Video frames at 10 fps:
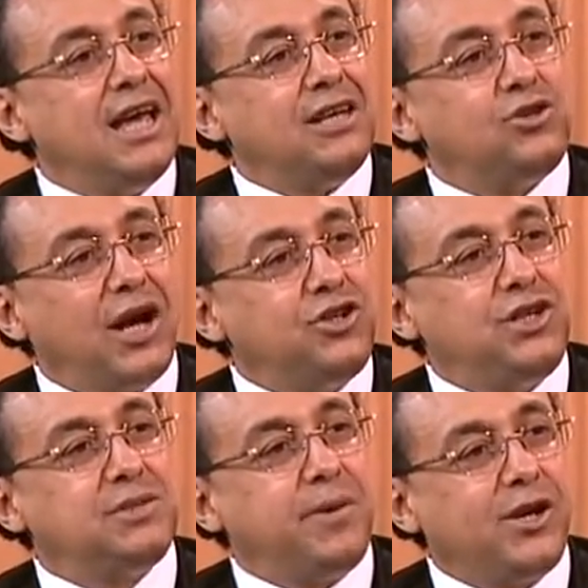So
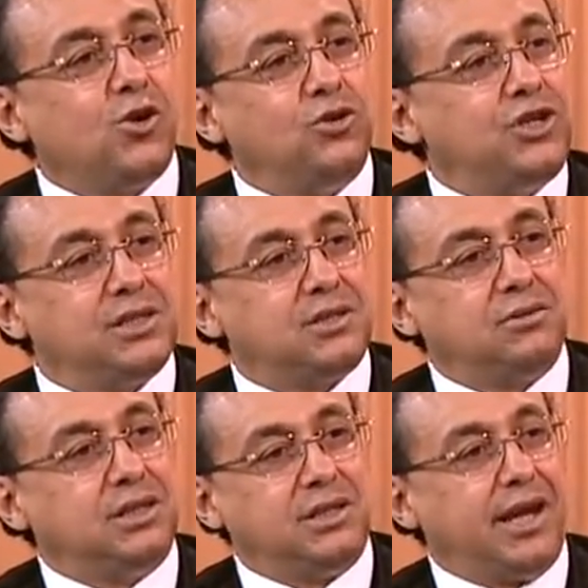my conscience
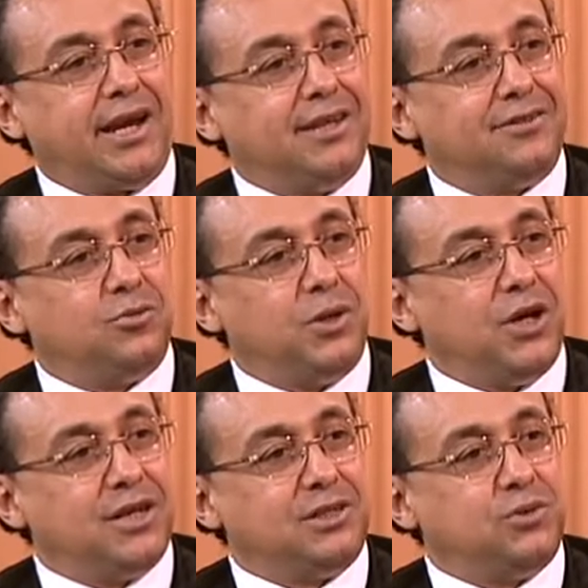couldn't take it, to be
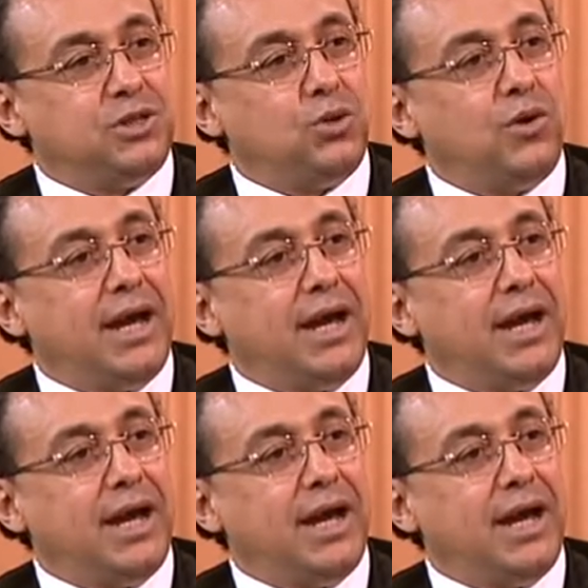honest with you.